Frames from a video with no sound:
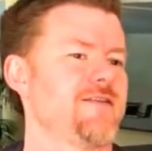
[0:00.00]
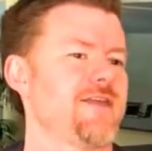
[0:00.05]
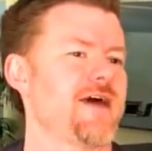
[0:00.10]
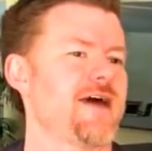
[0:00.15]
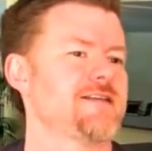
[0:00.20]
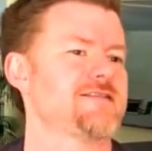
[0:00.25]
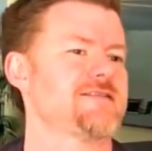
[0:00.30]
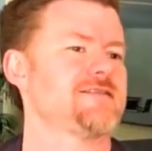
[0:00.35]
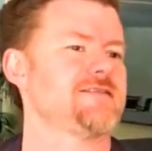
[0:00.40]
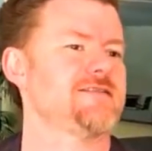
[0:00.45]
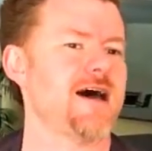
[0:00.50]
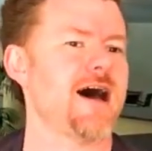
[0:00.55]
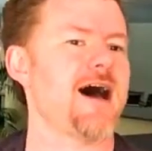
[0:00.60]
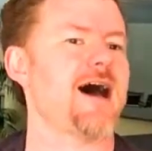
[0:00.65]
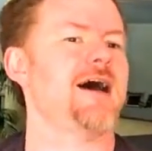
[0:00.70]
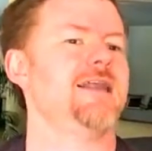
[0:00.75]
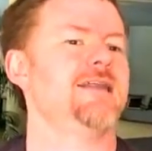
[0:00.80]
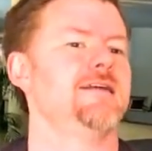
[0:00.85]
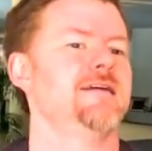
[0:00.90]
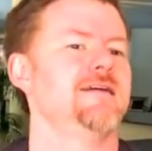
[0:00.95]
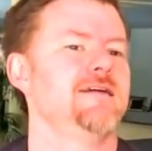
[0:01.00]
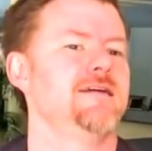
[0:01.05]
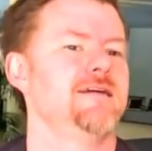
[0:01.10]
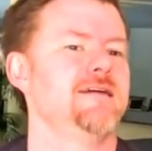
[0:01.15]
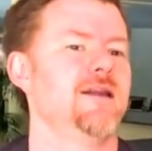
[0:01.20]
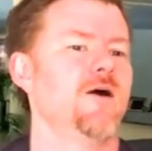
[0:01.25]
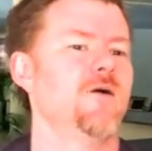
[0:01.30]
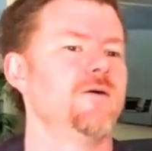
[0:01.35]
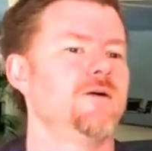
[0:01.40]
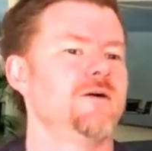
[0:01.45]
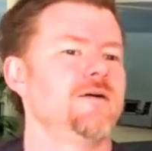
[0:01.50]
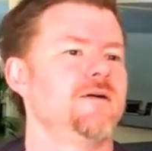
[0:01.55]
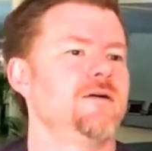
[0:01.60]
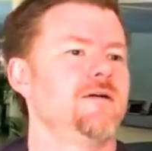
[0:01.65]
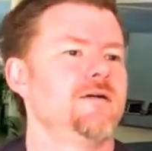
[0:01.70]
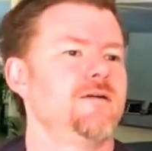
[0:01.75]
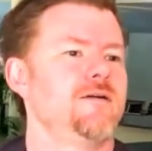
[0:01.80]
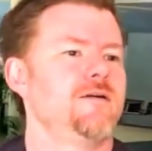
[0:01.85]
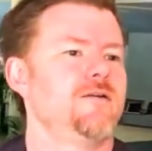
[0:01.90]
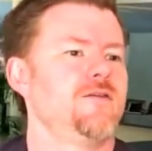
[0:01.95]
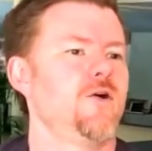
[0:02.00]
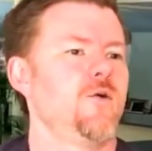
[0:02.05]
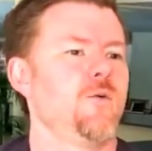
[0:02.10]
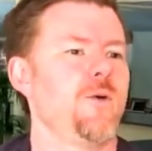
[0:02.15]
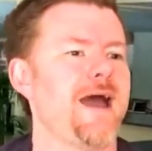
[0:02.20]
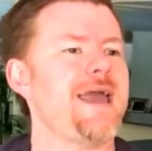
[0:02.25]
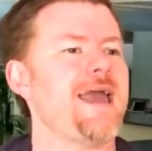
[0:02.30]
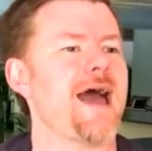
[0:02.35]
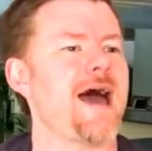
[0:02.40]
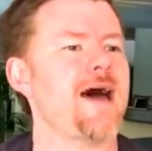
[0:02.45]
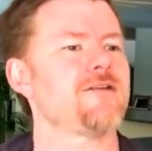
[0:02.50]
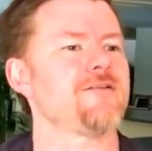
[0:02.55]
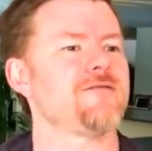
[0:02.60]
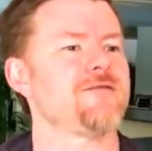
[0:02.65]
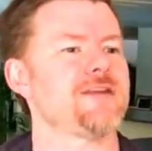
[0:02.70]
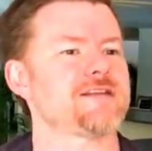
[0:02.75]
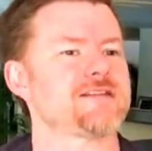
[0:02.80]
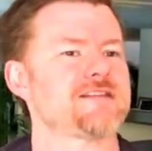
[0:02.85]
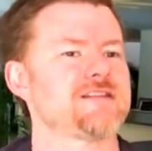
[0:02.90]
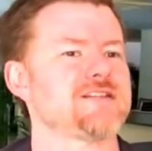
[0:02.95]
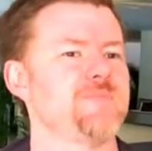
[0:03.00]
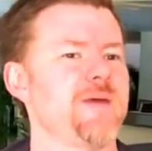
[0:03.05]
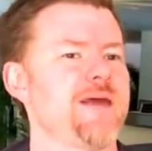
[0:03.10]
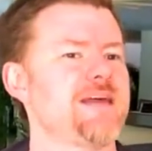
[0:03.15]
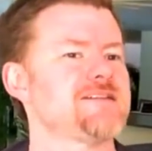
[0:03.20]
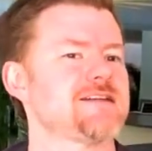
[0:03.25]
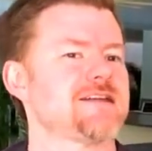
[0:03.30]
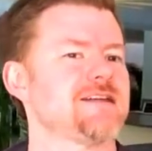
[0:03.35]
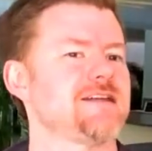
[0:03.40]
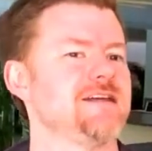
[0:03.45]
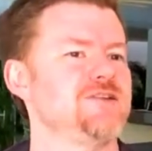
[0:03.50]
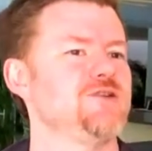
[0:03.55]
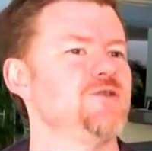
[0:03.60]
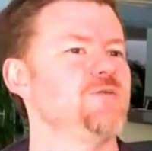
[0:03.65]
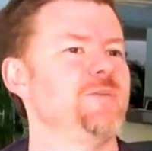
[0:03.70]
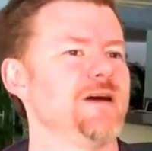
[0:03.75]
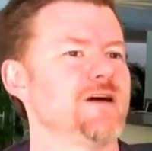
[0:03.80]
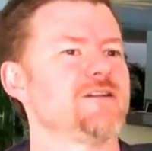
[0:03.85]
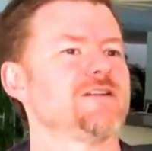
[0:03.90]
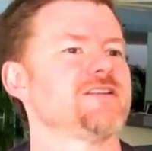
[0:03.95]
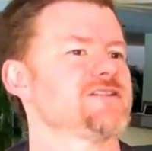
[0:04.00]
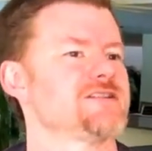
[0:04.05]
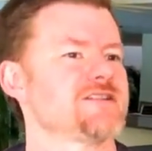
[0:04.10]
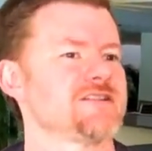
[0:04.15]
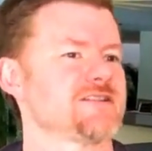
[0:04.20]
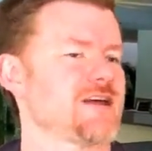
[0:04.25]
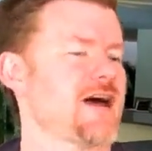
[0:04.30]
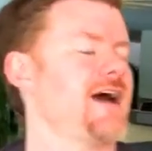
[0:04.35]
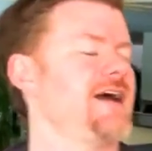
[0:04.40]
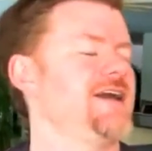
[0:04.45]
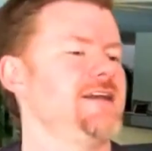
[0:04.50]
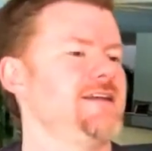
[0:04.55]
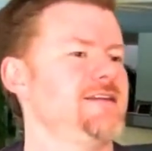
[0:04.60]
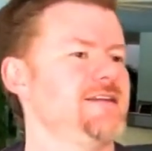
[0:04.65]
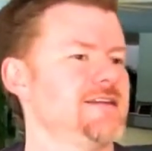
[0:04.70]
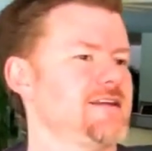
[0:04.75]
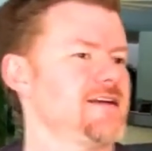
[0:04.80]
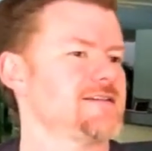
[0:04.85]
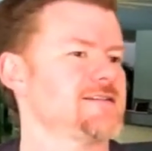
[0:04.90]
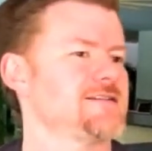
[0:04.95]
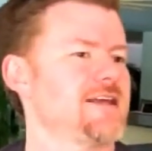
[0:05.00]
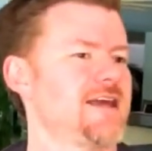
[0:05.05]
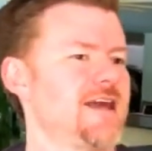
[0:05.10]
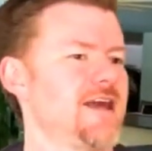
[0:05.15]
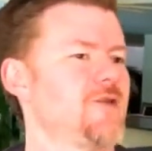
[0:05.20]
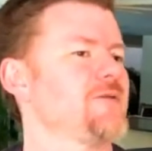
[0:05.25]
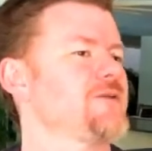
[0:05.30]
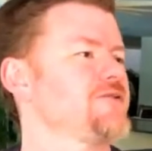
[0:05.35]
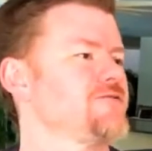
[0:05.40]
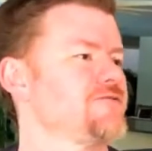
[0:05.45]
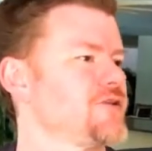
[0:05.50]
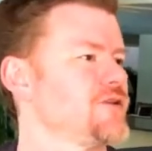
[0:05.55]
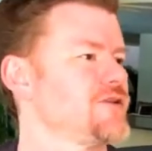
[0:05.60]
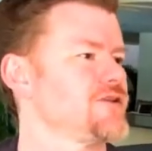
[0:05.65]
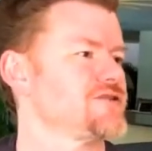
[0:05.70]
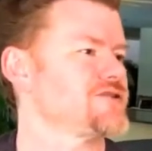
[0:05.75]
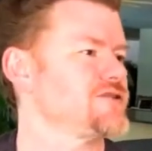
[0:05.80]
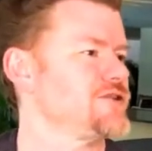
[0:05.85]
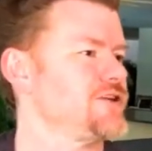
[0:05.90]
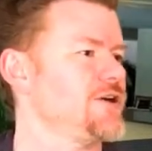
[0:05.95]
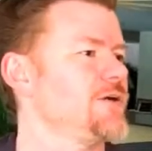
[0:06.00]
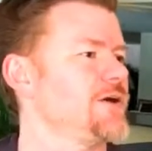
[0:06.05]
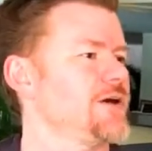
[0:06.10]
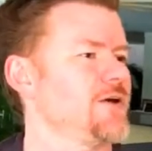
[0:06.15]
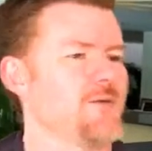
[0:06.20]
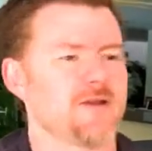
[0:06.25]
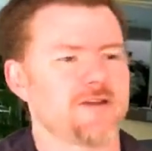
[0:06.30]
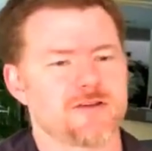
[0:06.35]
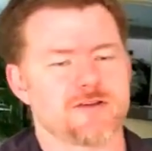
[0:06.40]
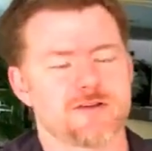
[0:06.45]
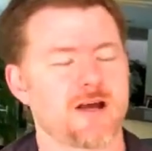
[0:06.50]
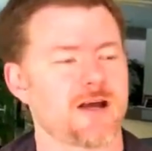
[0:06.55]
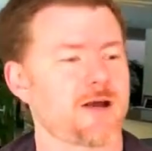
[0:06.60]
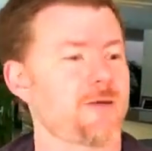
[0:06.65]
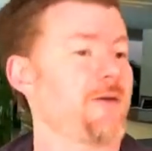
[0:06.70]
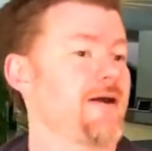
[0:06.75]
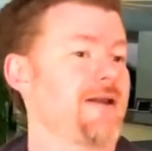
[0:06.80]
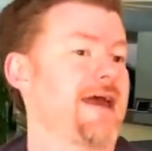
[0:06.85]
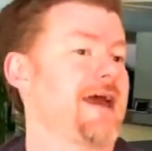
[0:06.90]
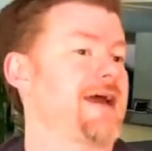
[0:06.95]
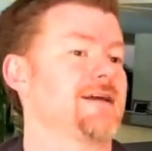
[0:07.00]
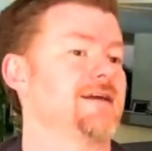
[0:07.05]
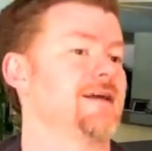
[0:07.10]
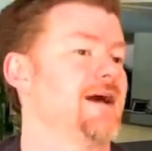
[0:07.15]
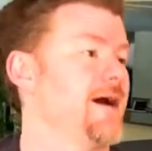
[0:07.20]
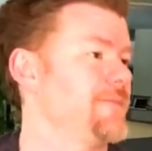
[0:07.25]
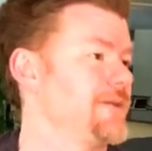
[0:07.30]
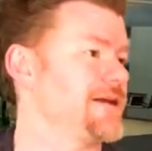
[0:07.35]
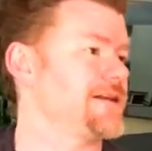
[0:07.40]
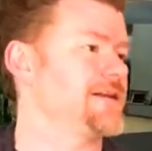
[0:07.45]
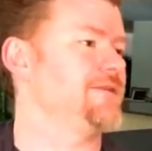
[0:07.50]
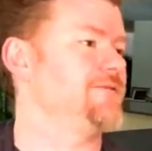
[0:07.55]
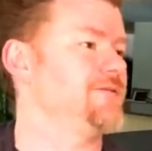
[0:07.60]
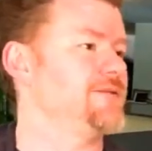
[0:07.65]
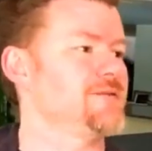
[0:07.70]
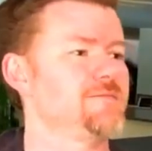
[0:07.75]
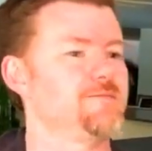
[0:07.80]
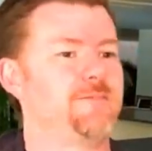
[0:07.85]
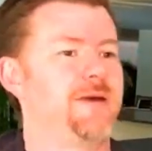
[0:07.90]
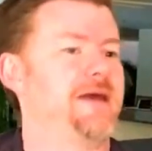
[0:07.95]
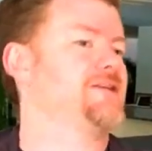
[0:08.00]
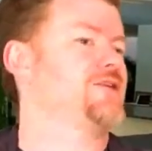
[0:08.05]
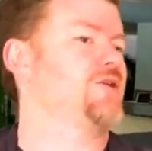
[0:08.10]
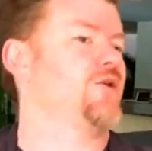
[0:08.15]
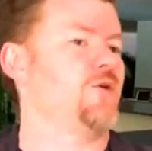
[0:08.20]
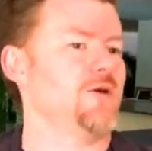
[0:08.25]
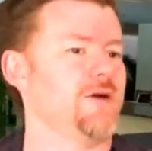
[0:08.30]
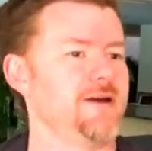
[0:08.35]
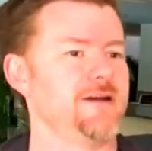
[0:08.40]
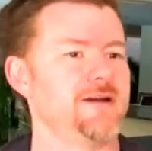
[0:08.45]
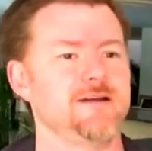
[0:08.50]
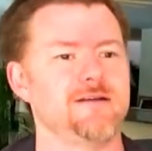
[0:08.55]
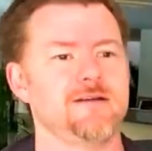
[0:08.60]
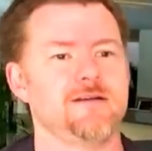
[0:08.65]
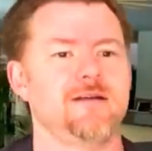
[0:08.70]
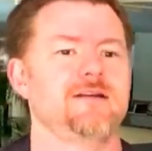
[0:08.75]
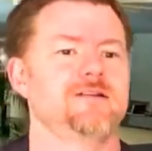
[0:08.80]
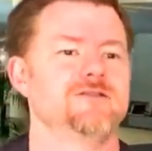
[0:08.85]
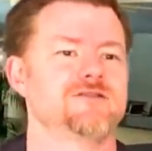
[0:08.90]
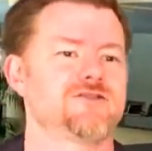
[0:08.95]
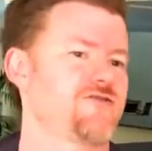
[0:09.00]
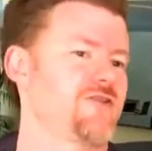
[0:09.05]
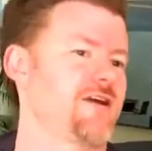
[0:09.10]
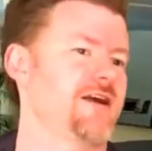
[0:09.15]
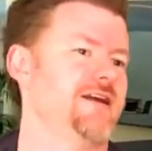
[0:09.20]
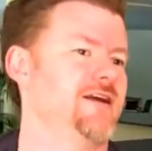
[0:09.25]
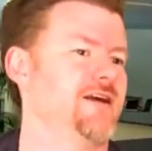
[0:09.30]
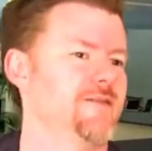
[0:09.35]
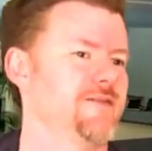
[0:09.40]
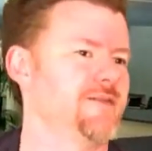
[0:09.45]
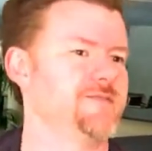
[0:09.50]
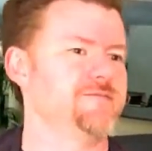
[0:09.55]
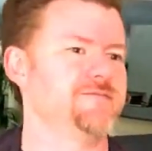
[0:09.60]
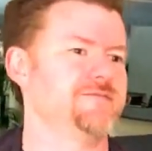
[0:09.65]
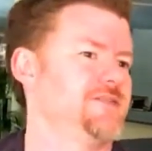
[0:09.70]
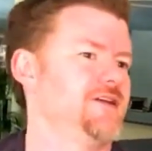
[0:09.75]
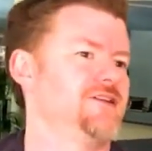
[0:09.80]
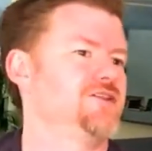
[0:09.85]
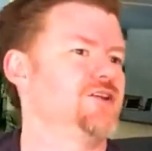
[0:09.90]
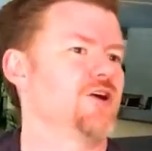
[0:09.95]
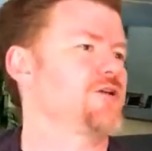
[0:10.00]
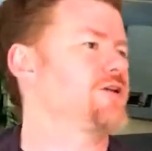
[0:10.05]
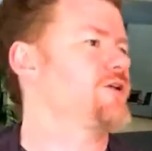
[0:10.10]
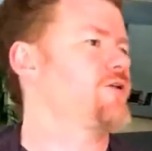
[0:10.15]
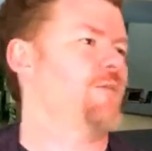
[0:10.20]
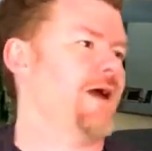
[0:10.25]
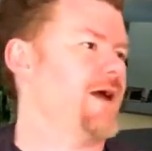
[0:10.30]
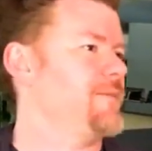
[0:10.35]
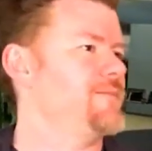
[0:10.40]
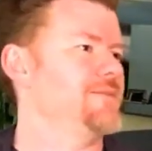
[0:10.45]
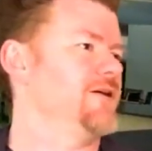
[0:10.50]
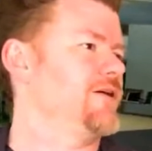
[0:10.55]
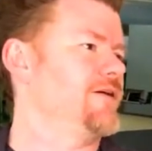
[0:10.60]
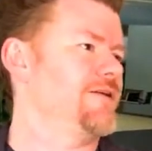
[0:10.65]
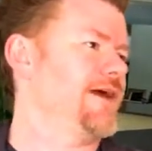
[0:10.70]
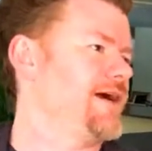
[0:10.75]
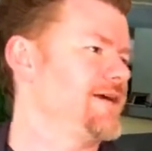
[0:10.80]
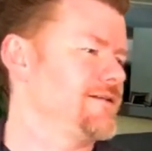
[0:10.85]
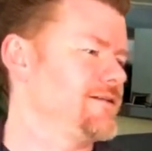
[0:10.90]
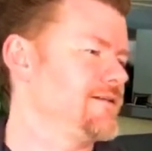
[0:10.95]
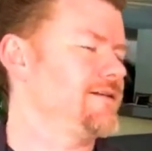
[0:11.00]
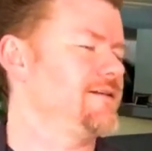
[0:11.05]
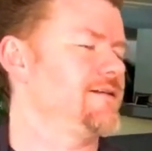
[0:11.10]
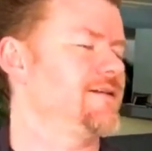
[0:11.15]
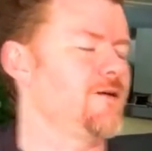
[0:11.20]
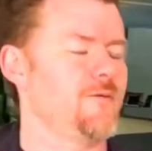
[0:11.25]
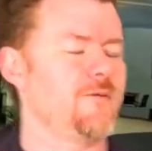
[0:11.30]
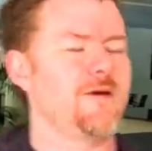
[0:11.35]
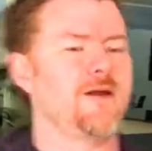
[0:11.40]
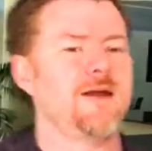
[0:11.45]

that's not, you know, the way out of this is basically to build a society that doesn't care what the rulers are doing, whether you're talking about economically with Bitcoin and, and trading on the, the dark web and all that, and you know,